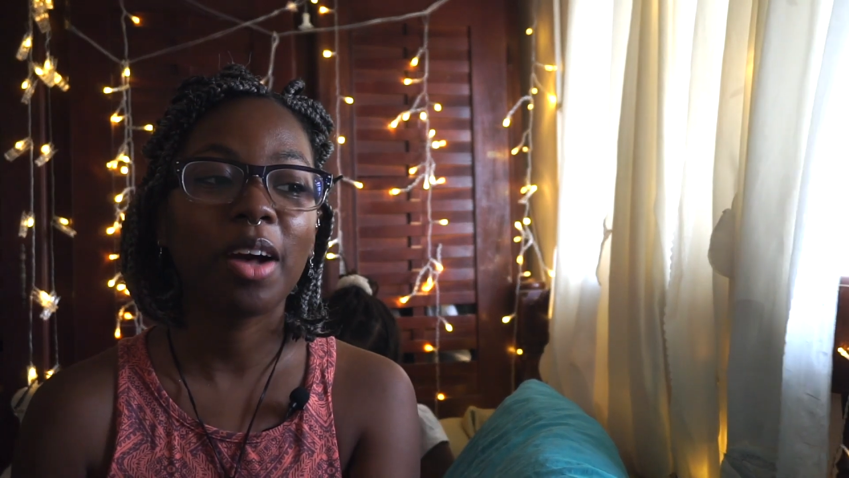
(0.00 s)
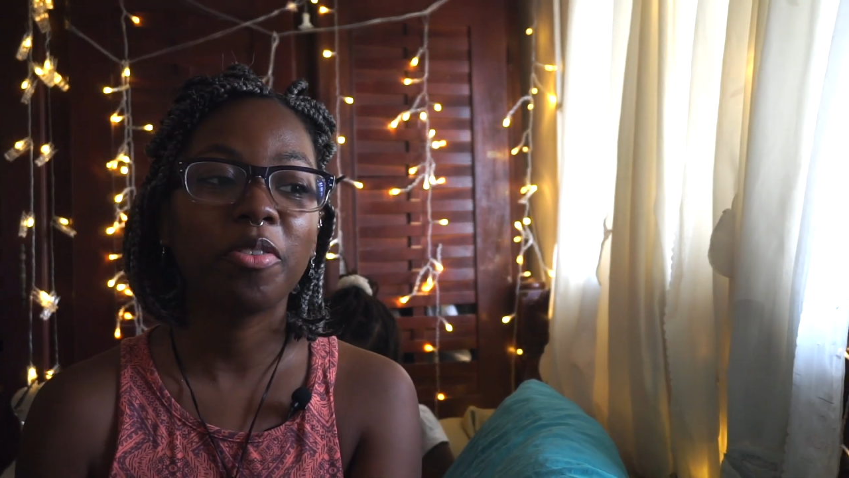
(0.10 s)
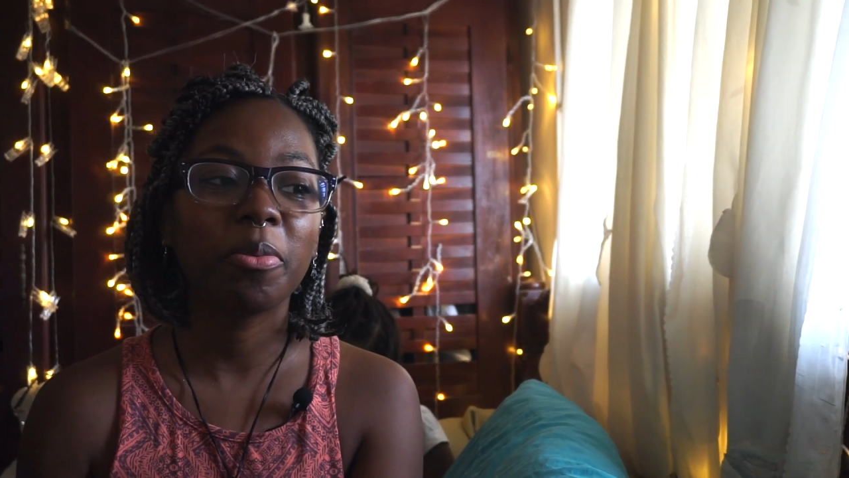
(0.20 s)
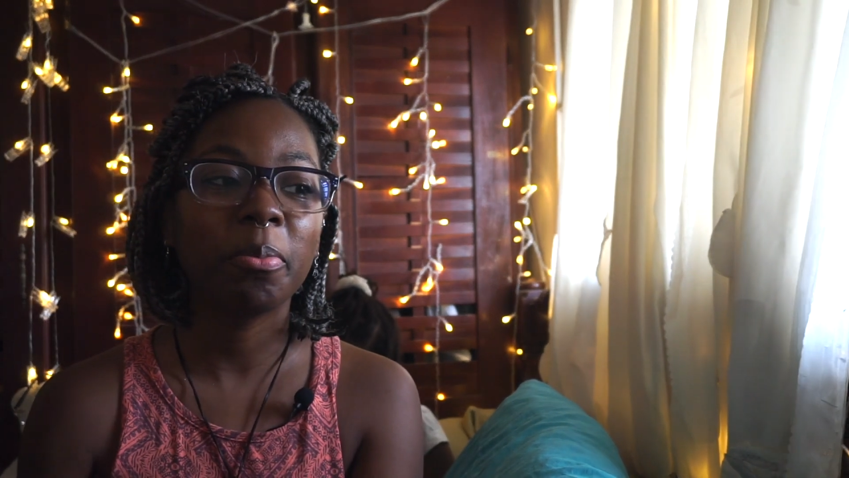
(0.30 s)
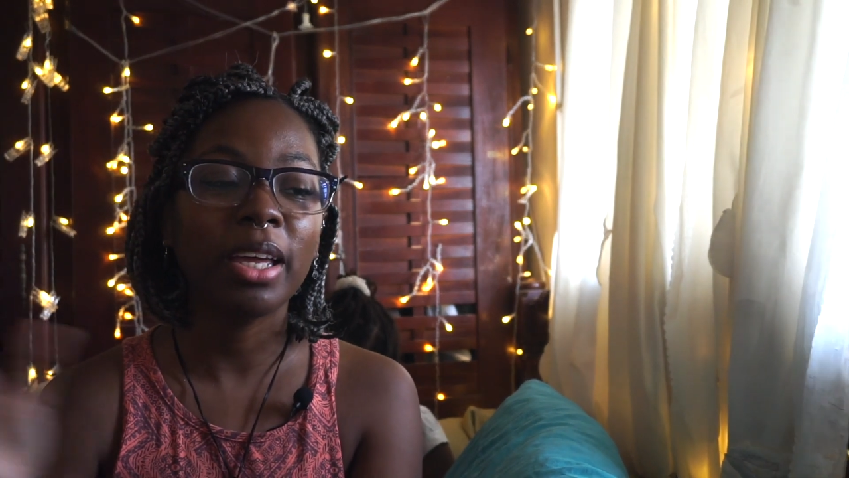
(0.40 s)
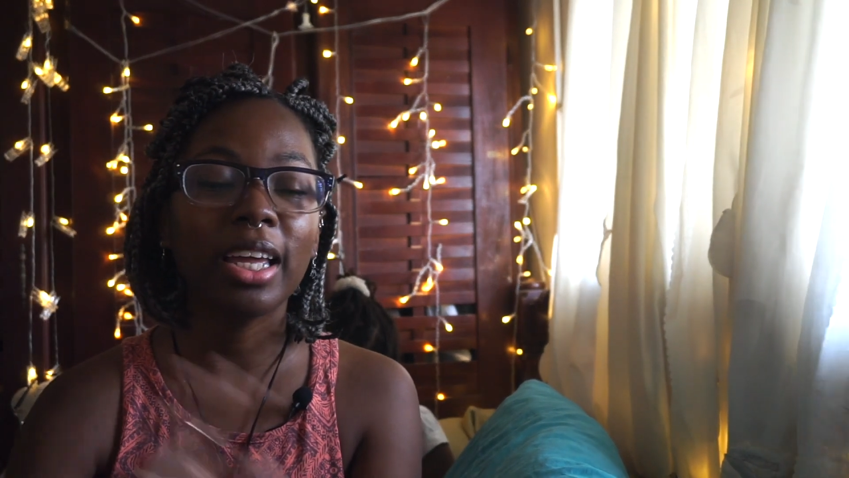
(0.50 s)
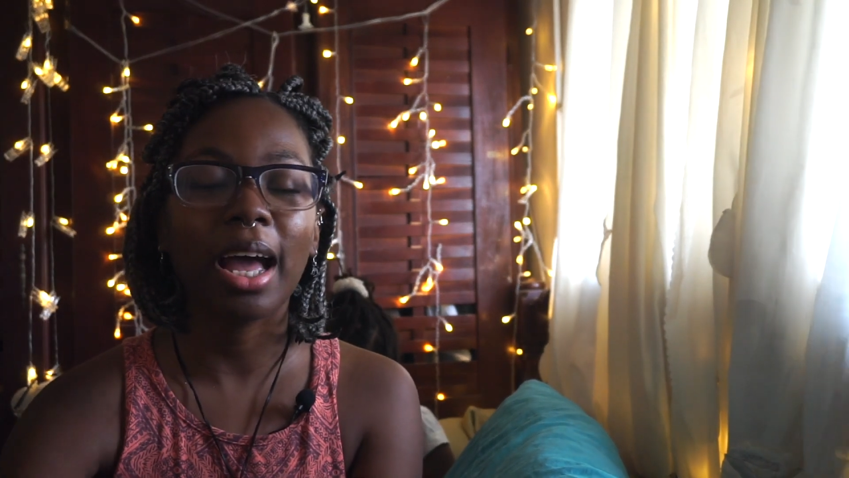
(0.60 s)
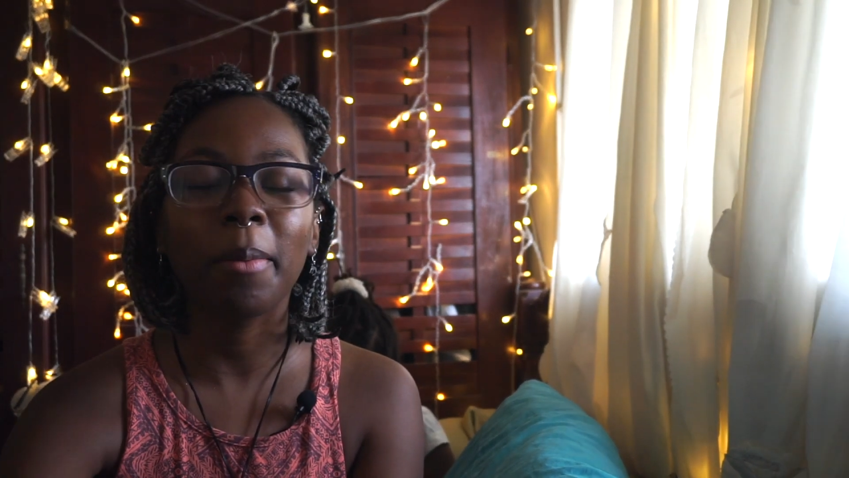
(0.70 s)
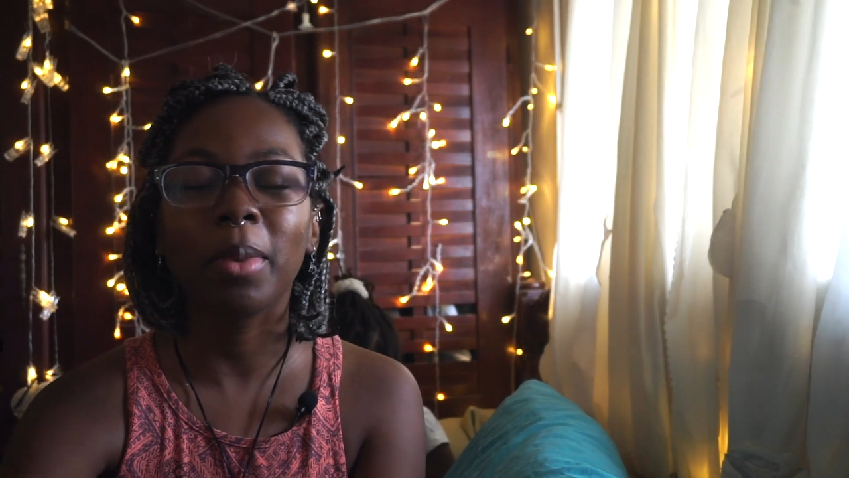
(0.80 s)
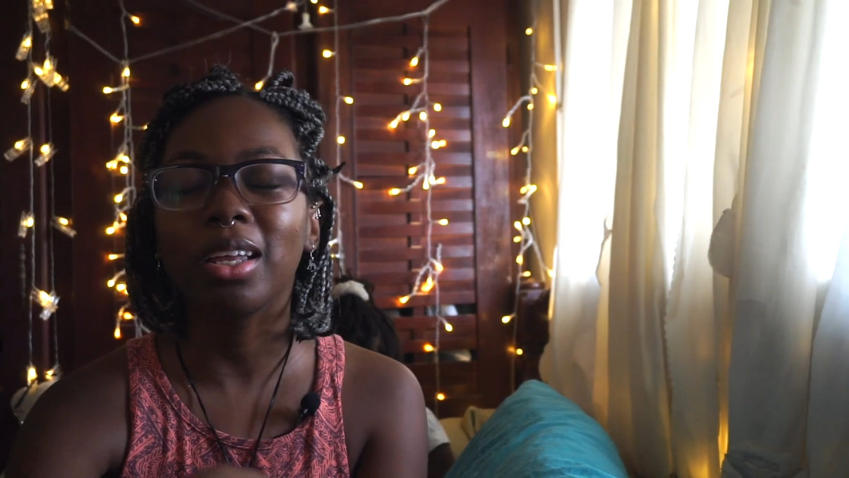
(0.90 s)
Now, for
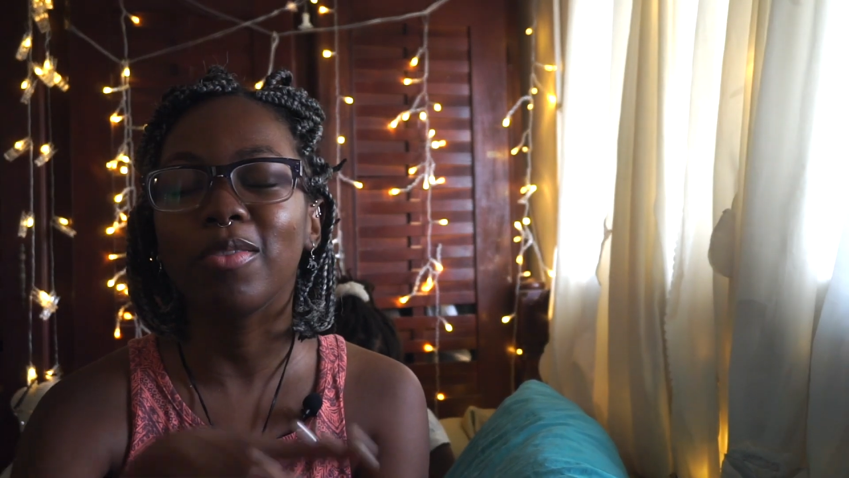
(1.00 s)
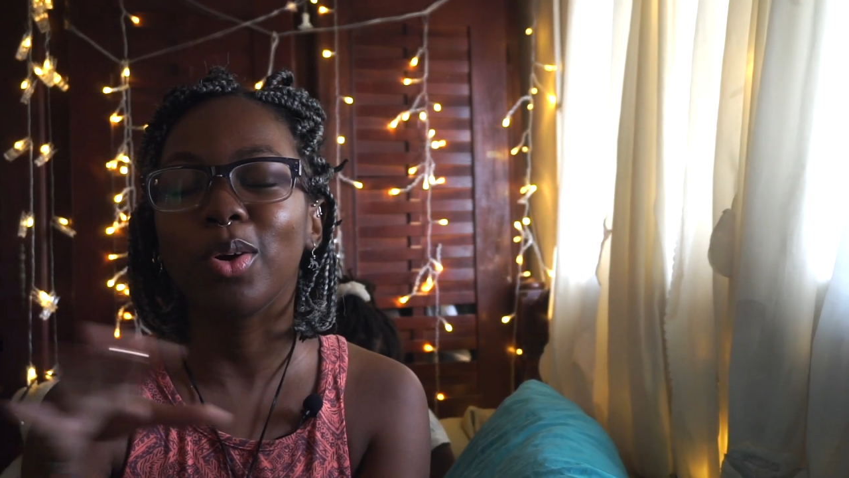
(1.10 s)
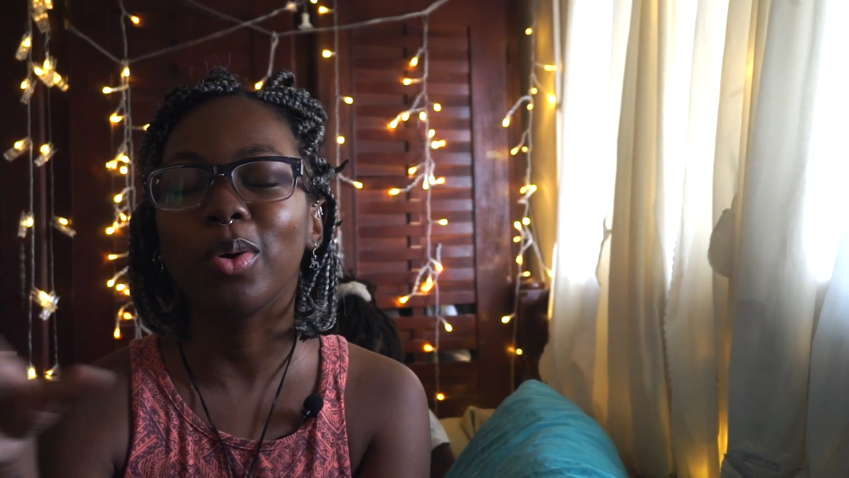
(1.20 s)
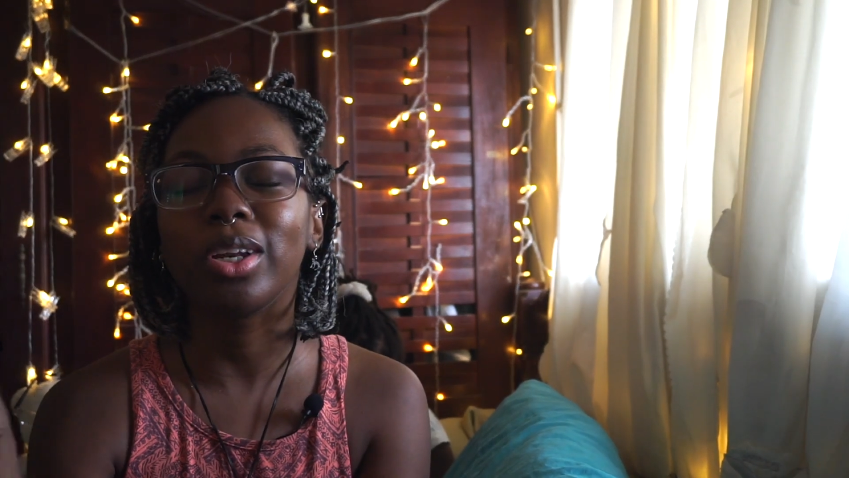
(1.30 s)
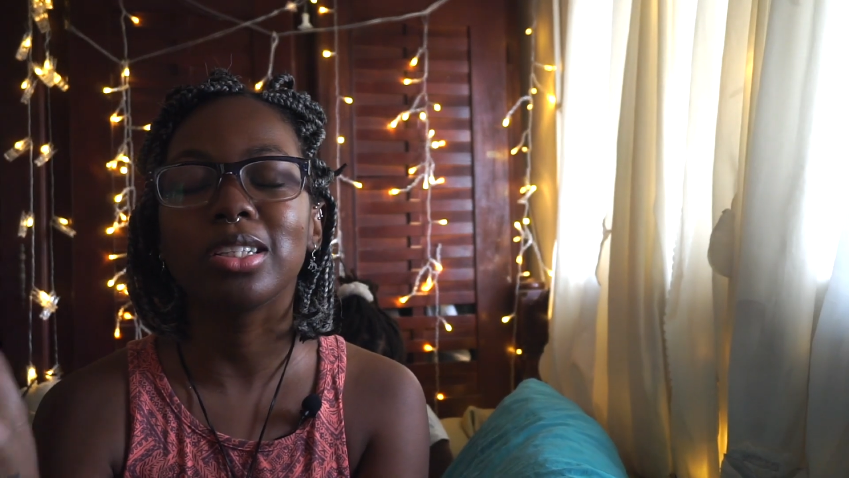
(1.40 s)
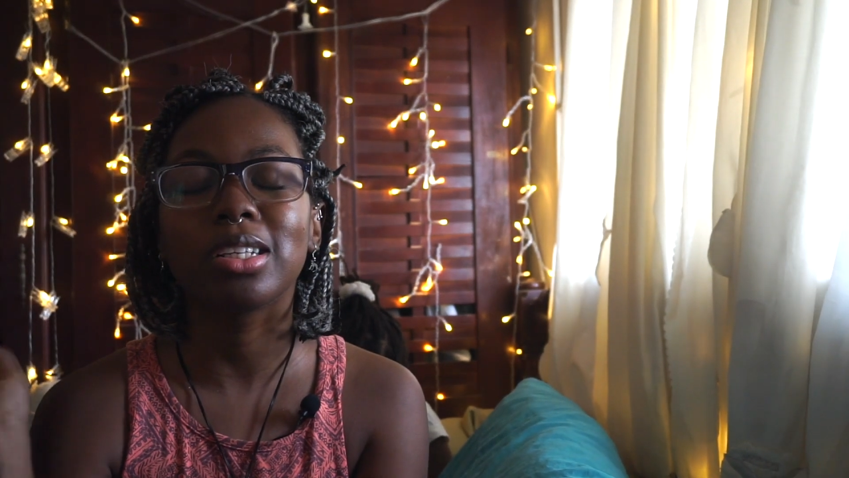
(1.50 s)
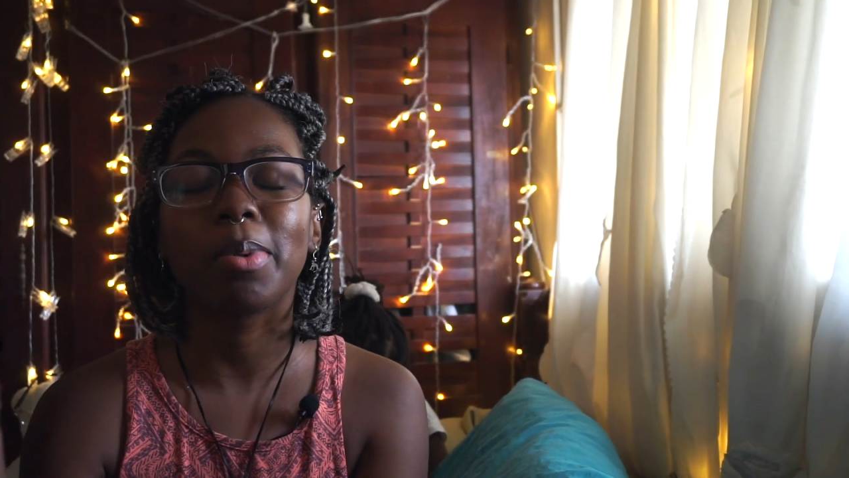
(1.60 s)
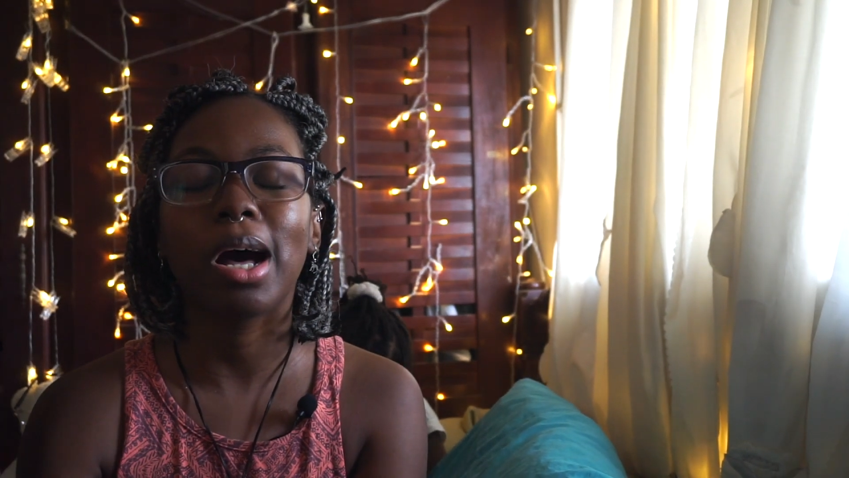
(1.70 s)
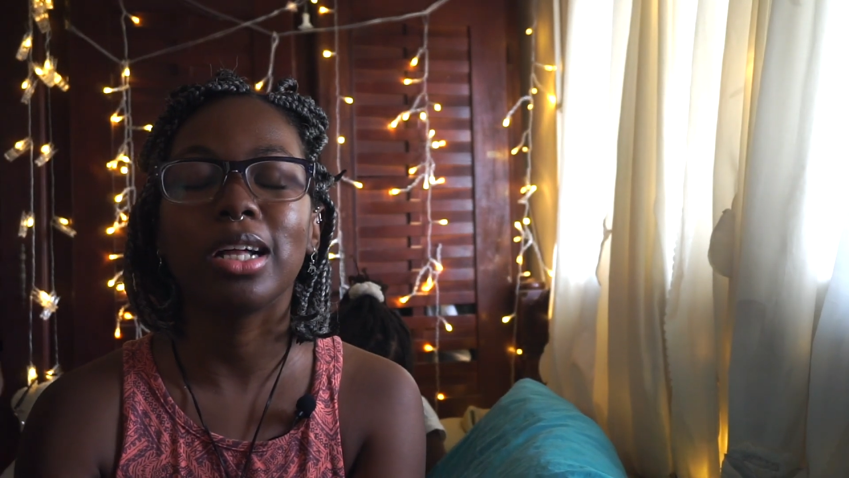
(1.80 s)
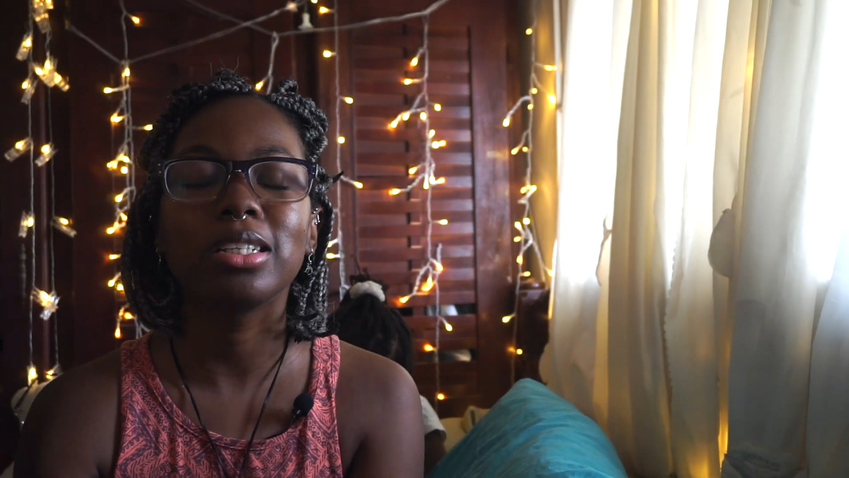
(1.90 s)
me, I'm not even going into
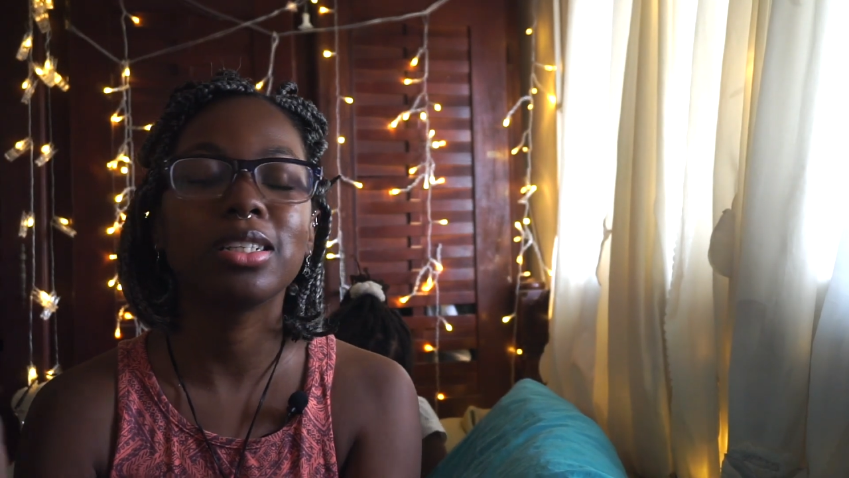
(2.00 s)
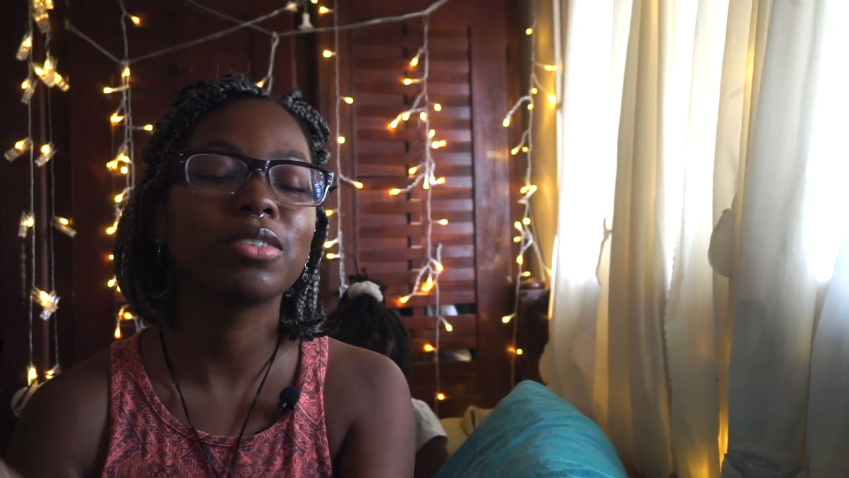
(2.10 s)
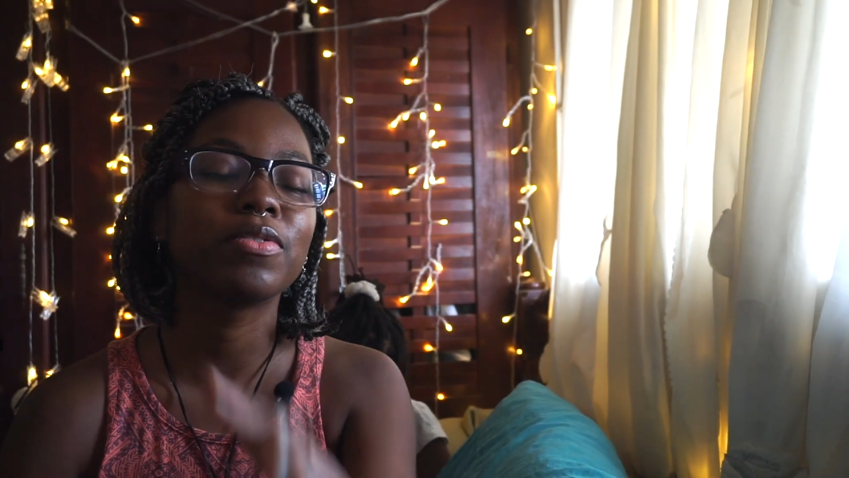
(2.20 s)
the politics